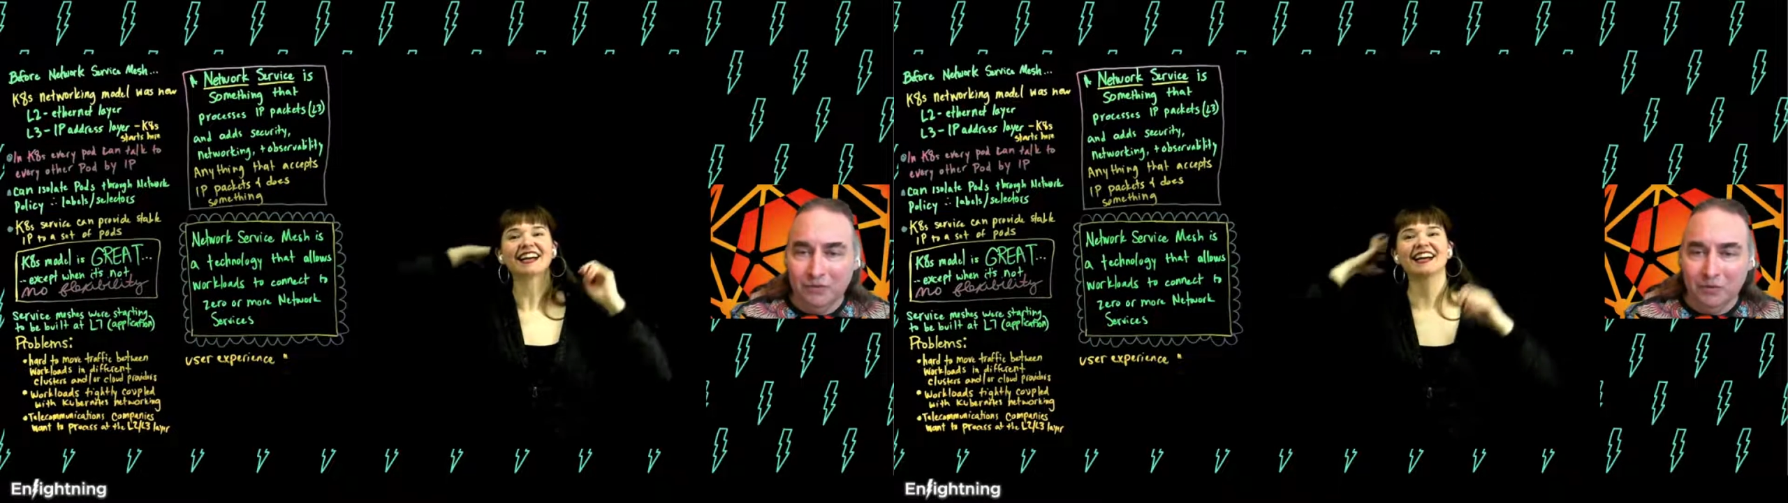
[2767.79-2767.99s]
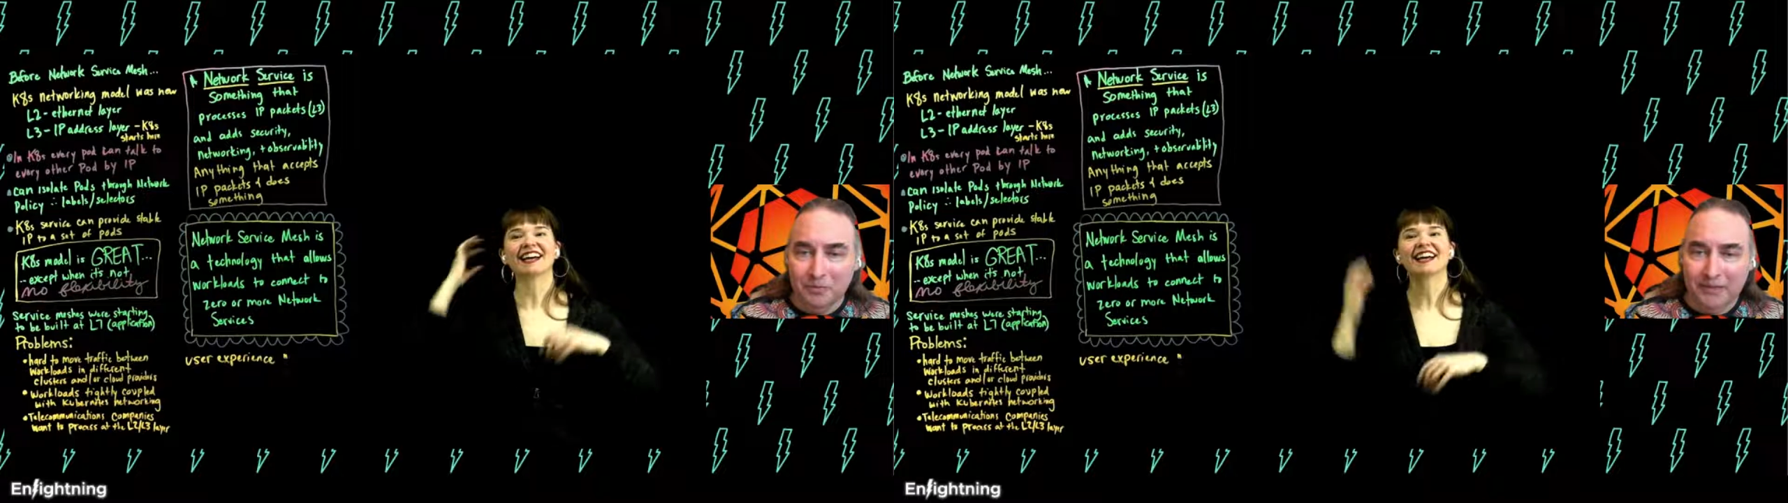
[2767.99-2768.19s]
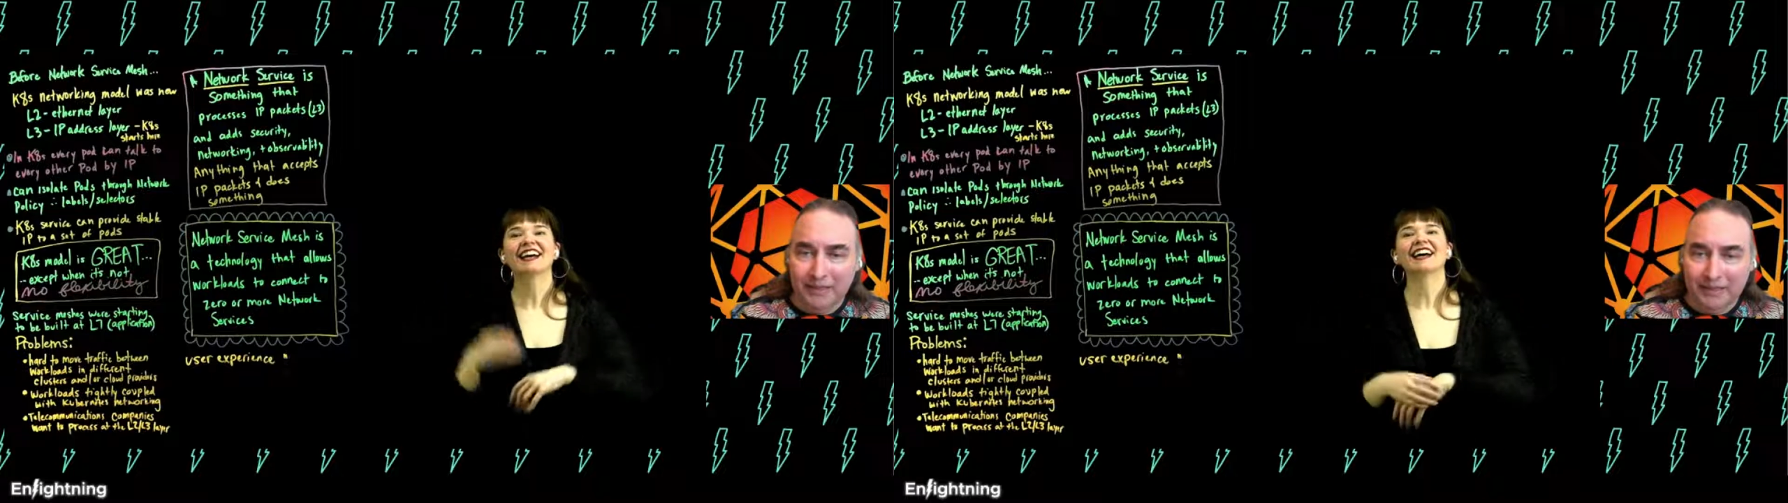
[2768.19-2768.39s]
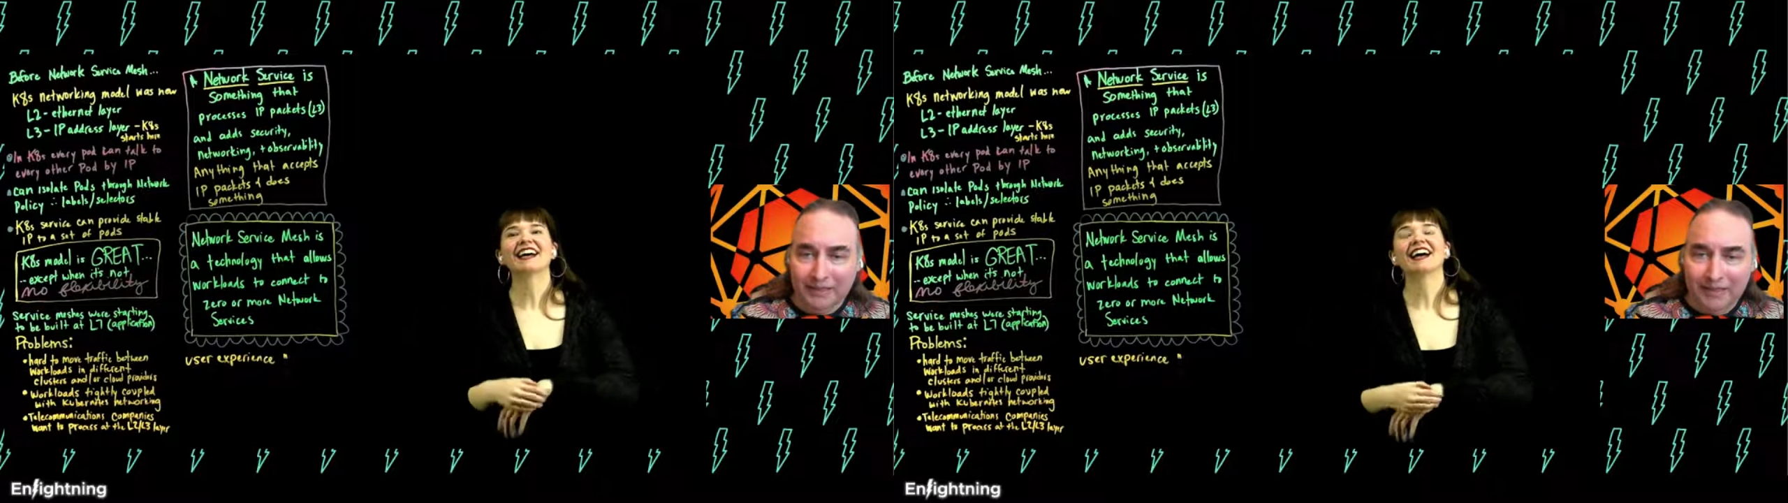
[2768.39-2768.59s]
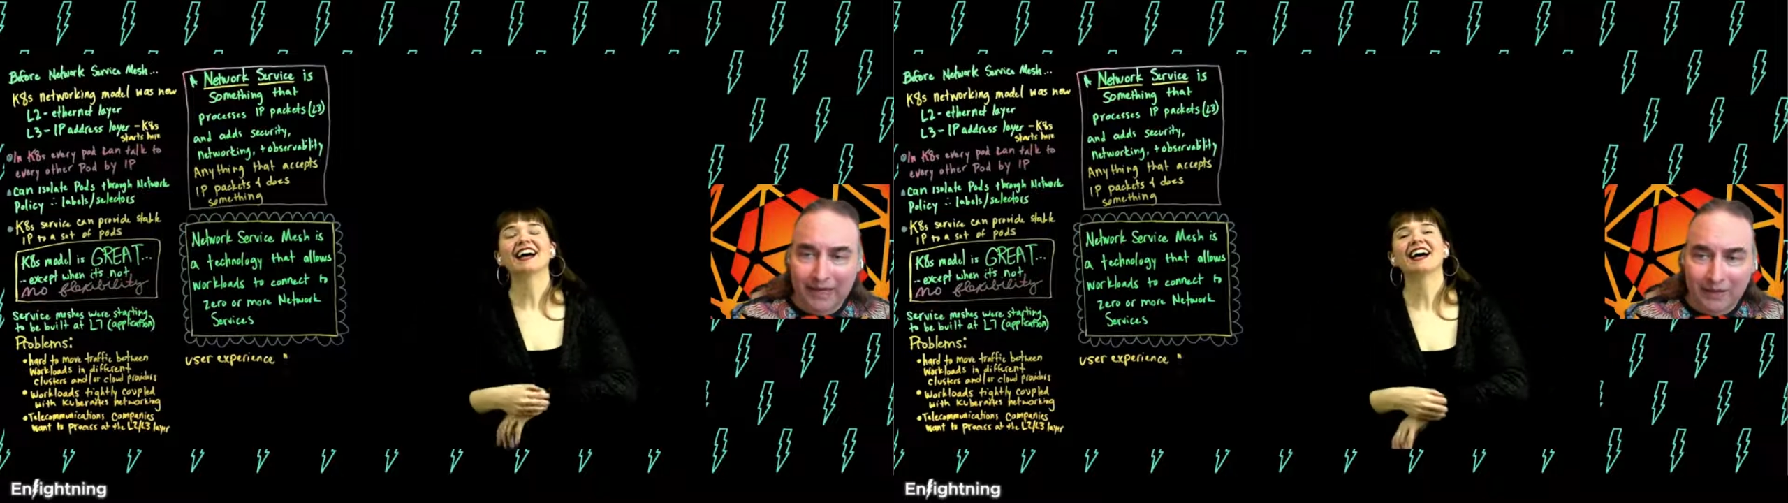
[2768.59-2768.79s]
Kubernetes
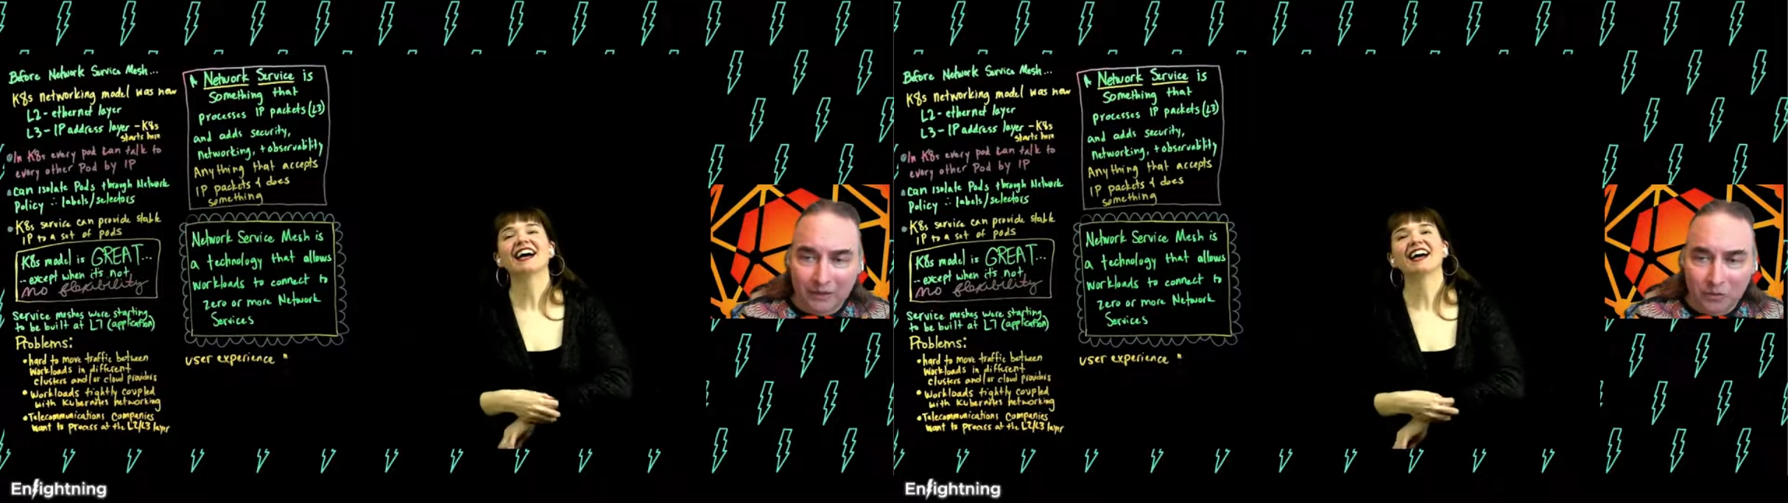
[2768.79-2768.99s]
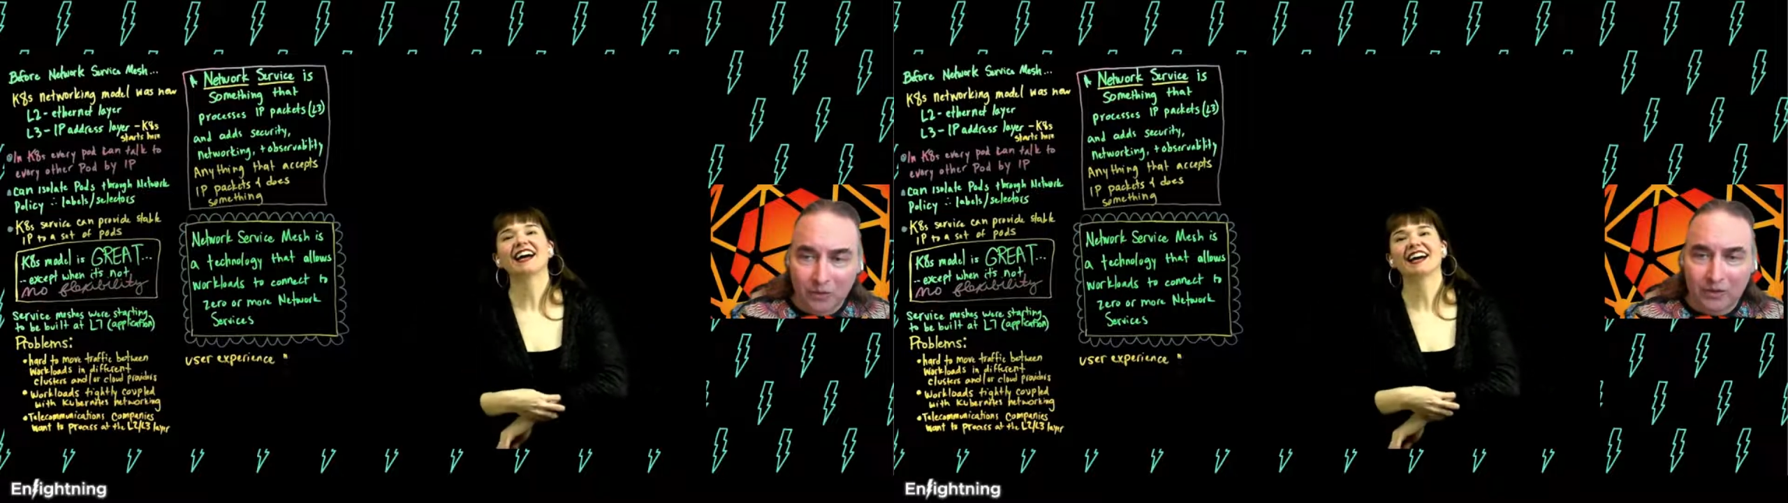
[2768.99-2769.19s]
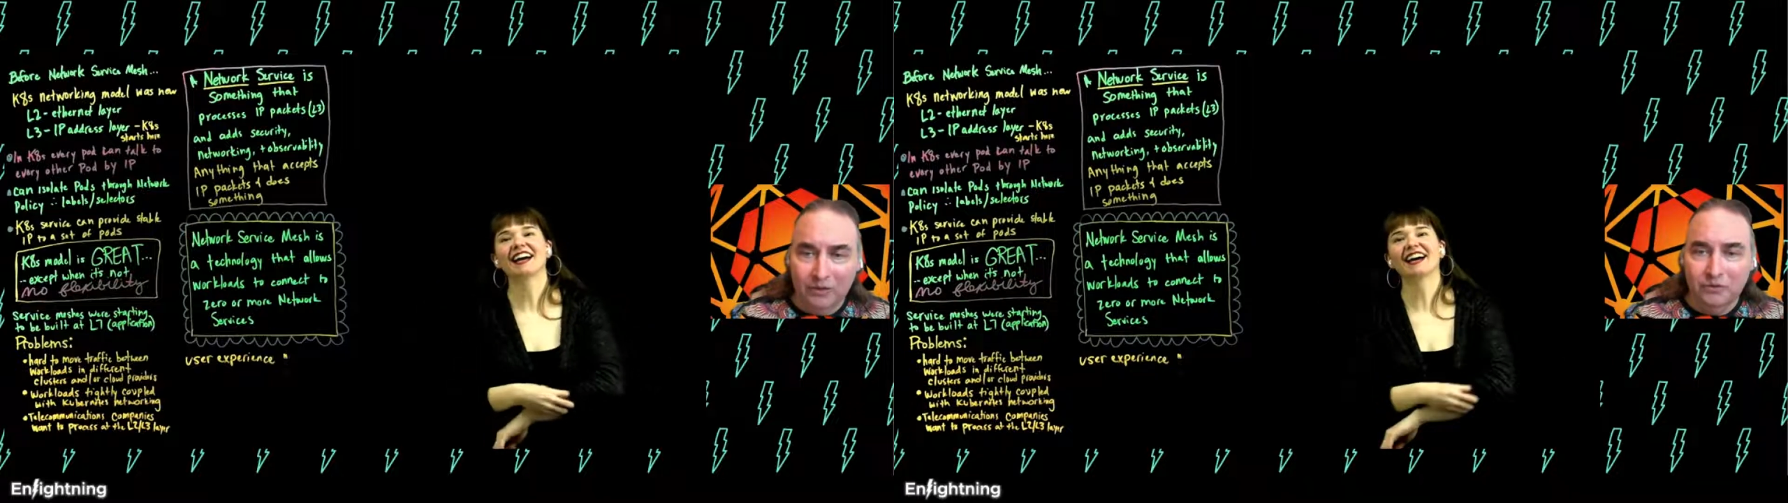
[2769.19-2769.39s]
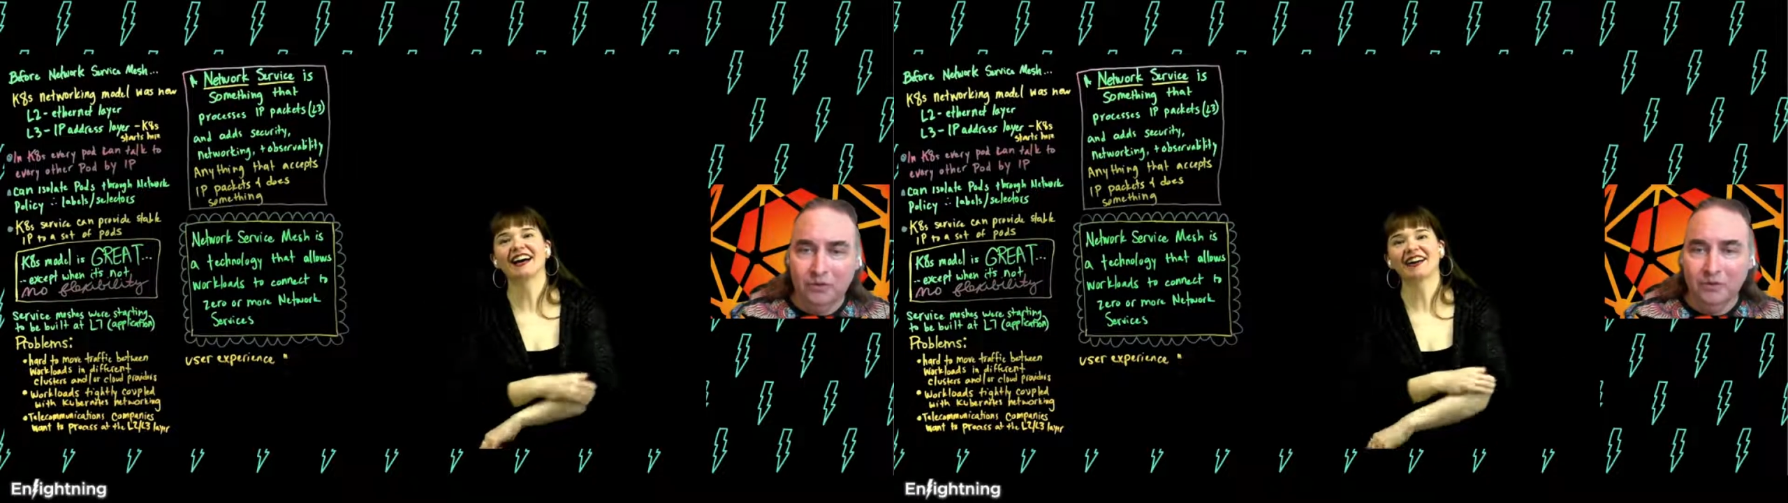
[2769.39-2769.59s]
and the workloads you're